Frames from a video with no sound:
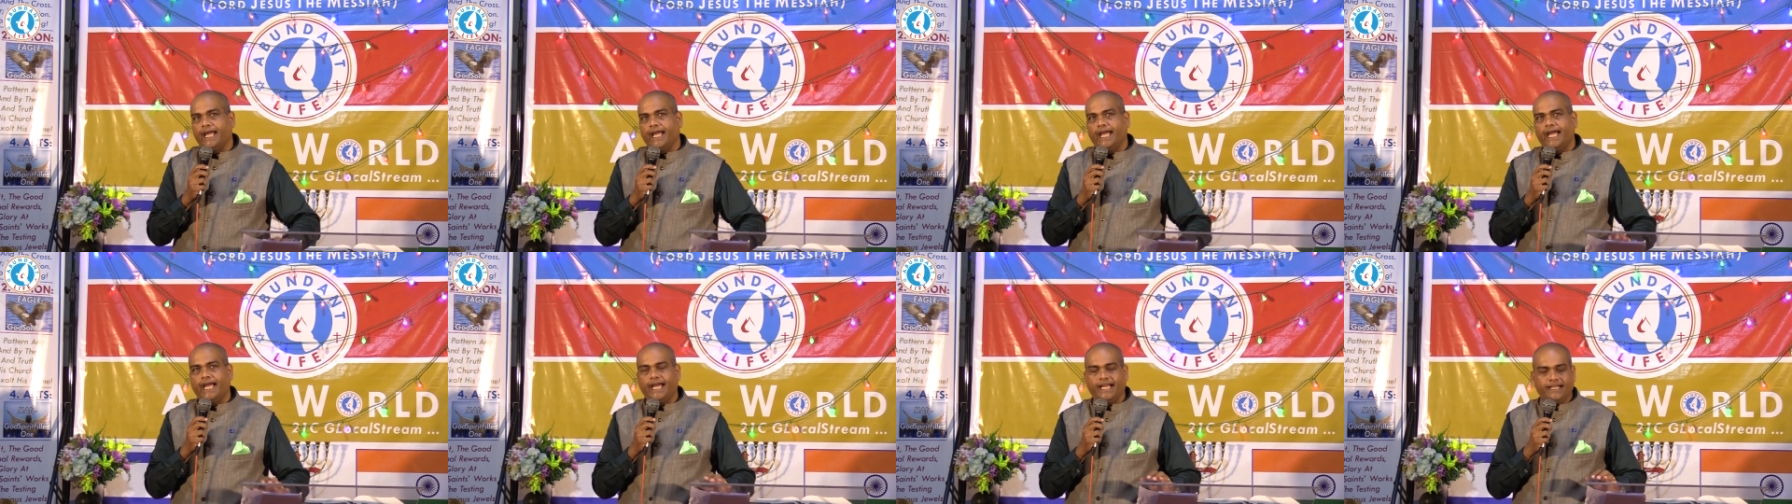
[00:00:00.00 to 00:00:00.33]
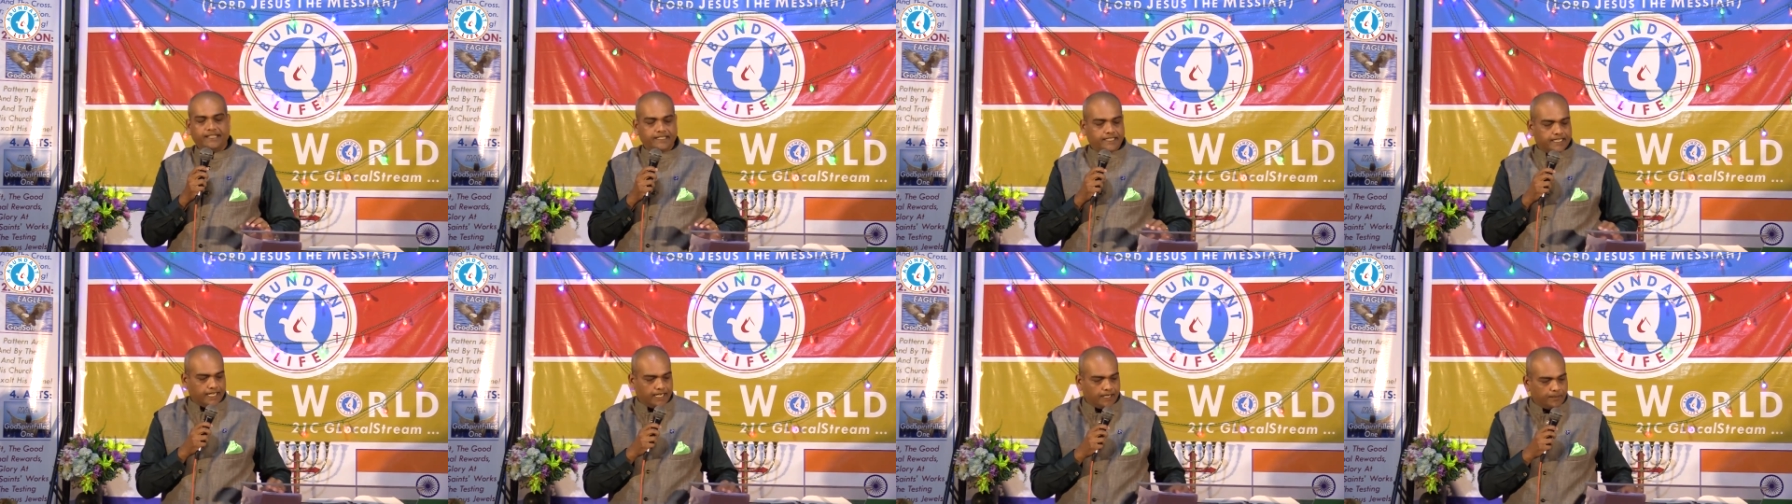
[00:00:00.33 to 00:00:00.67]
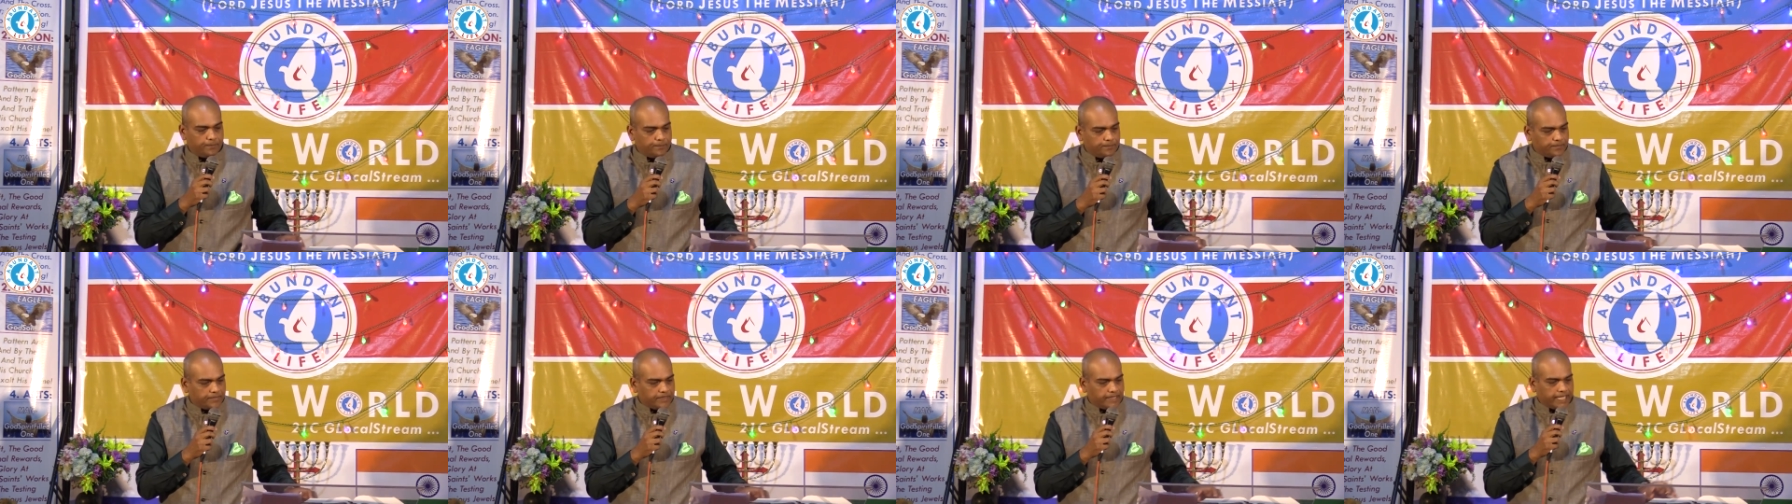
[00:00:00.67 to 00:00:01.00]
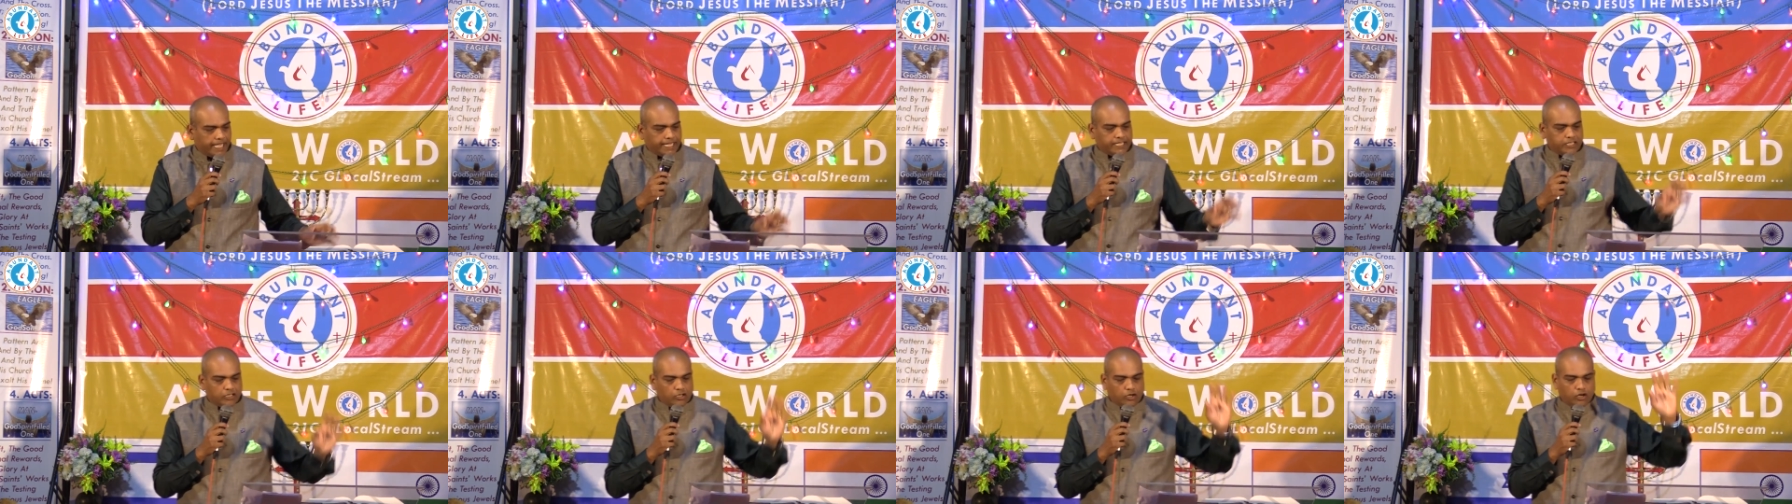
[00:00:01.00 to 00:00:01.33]
And um,
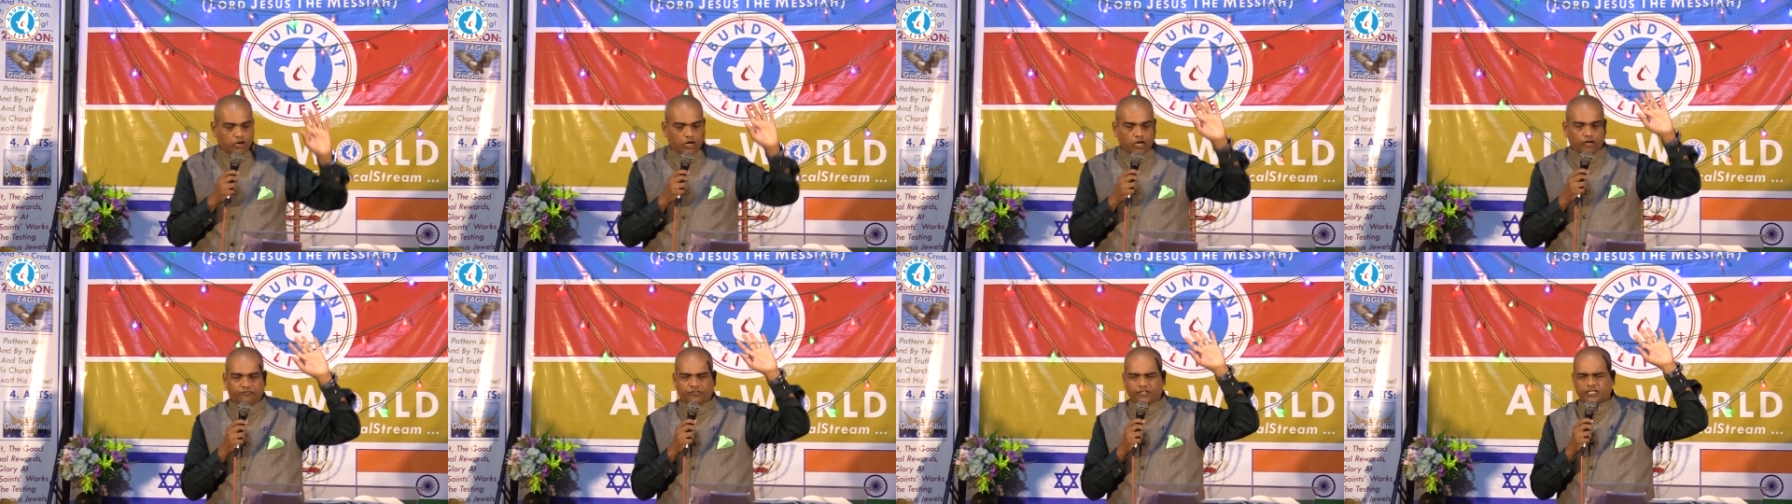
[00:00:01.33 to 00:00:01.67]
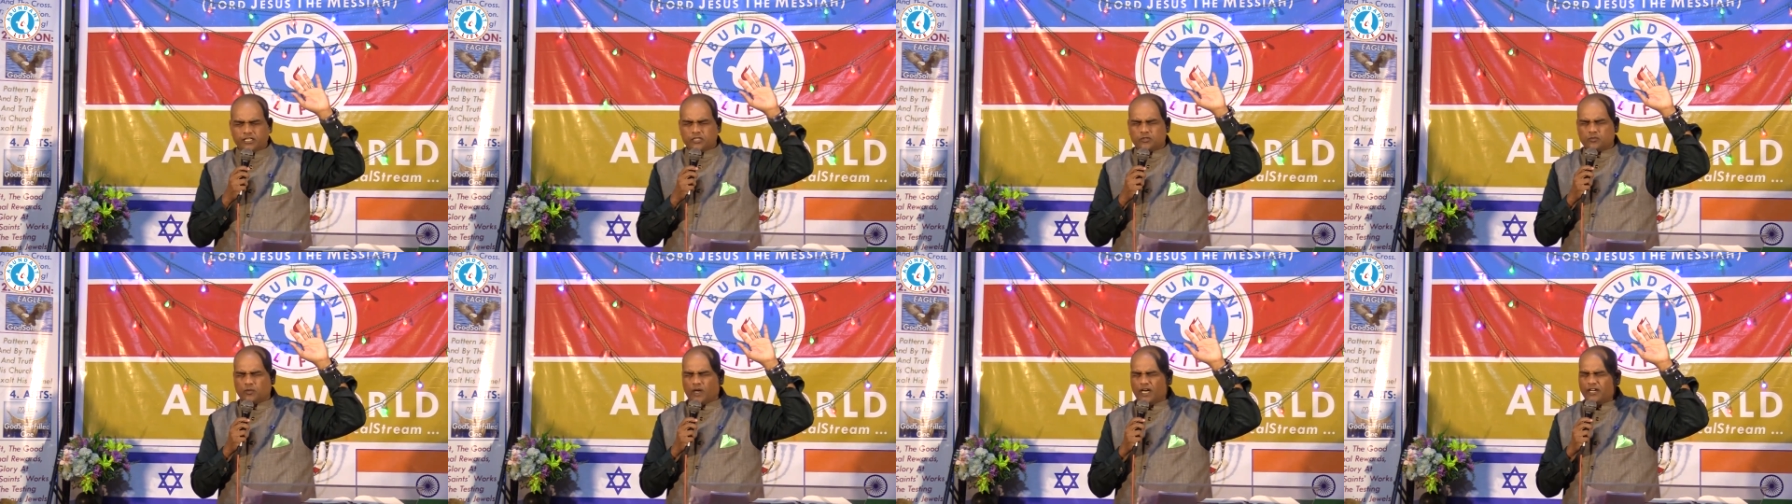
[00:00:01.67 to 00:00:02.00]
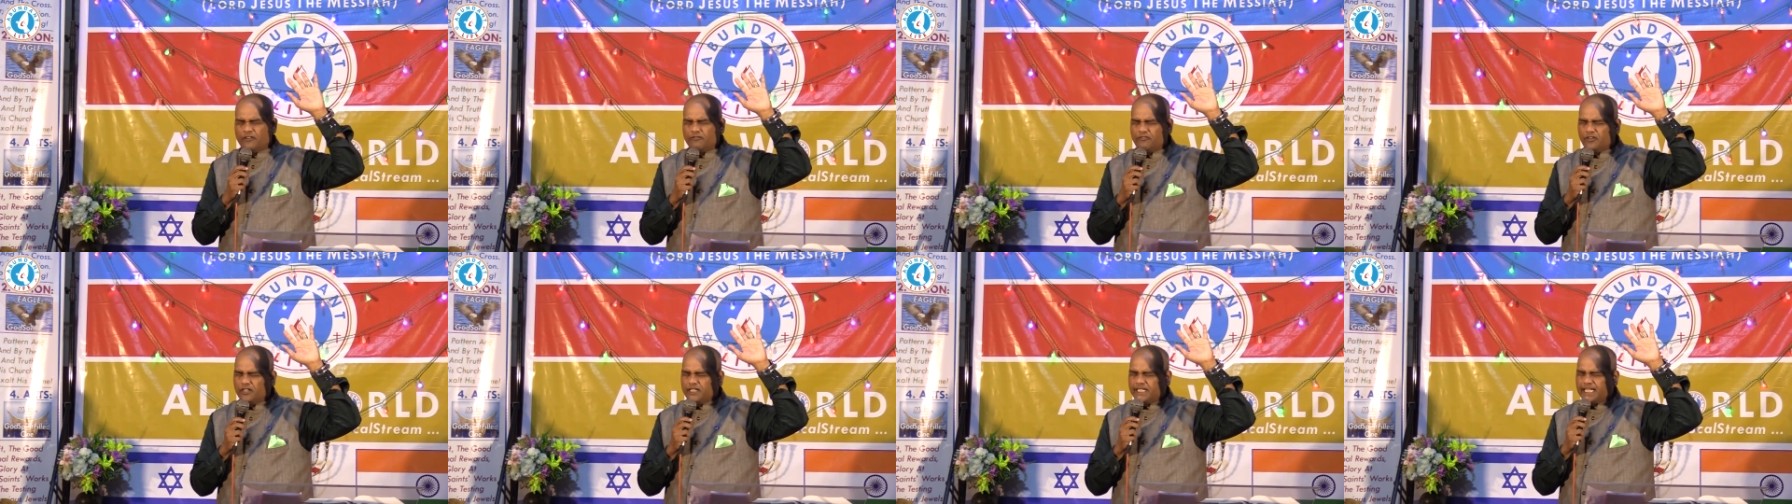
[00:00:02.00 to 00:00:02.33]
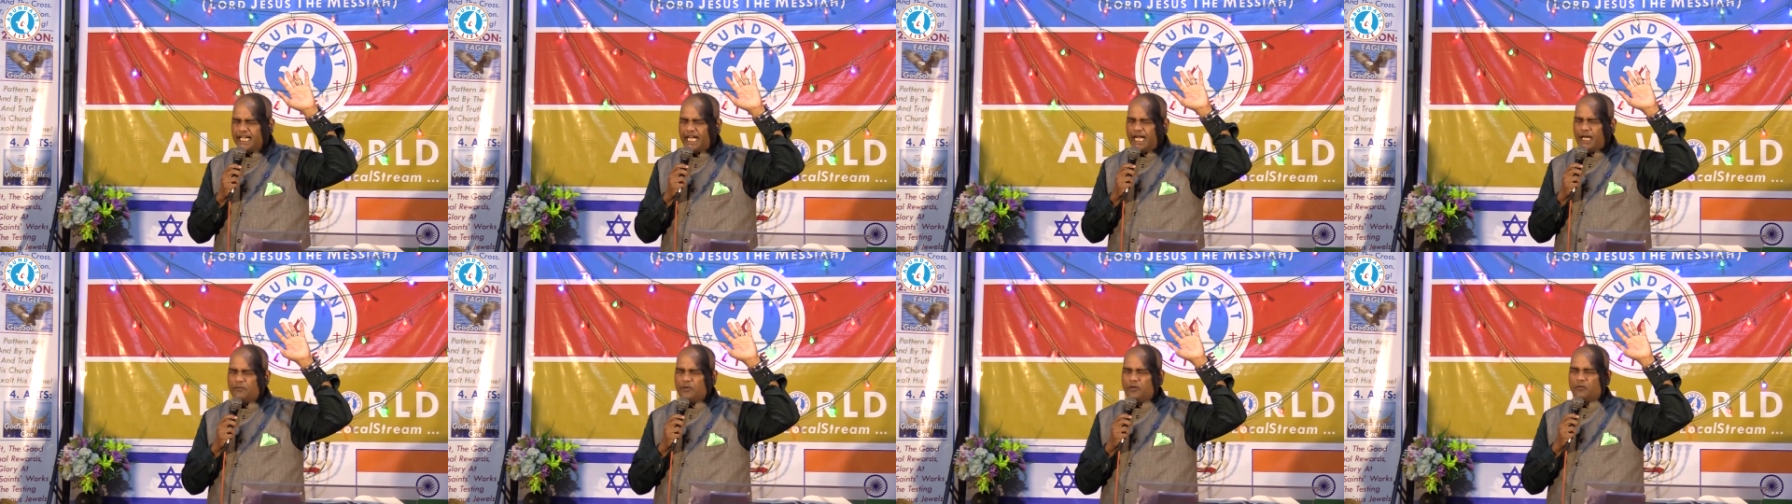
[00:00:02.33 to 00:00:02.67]
thank you, Lord, for this wonderful
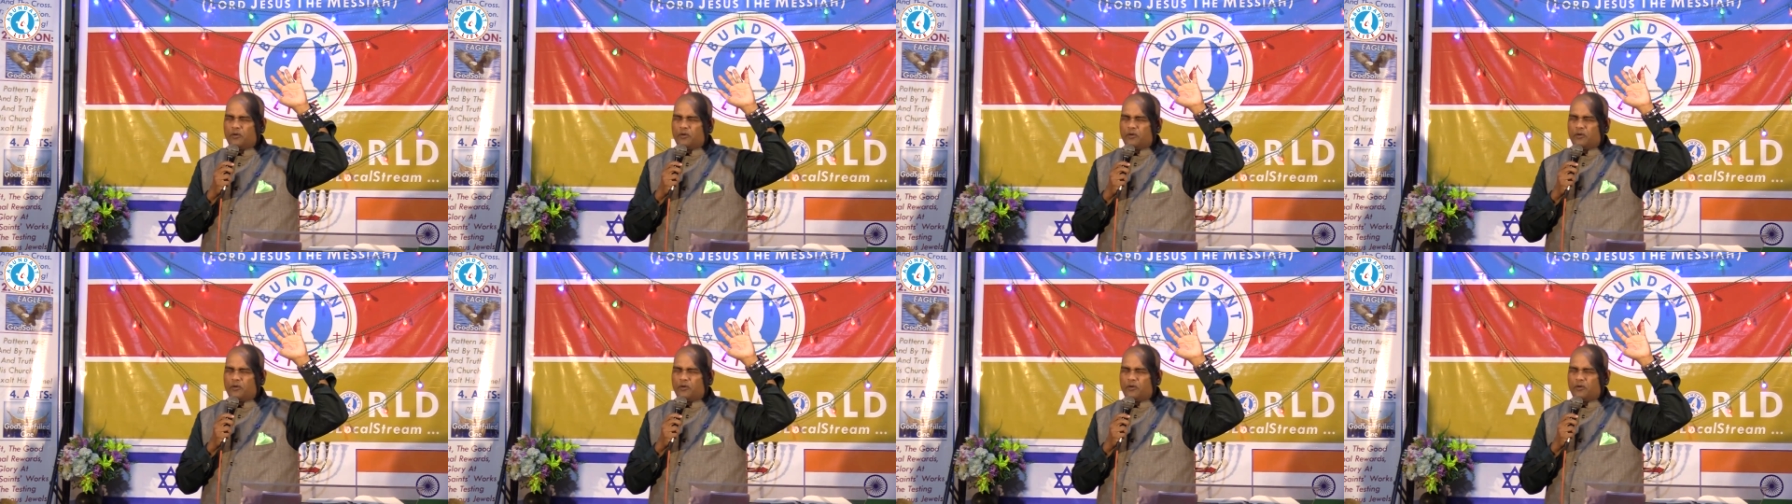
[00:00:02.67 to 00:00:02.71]
time.